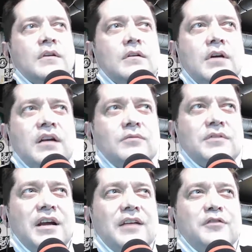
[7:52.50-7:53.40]
I
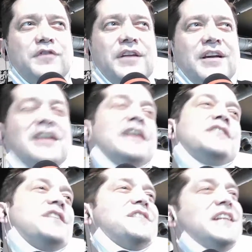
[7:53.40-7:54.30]
don't find that.
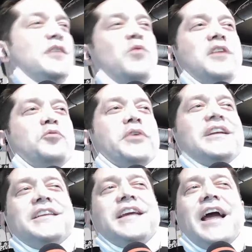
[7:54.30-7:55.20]
Does anyone
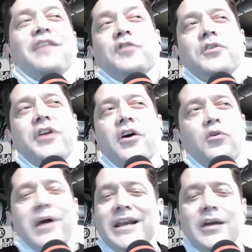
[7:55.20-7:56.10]
really ever
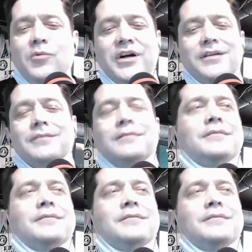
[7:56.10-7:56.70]
know anyone?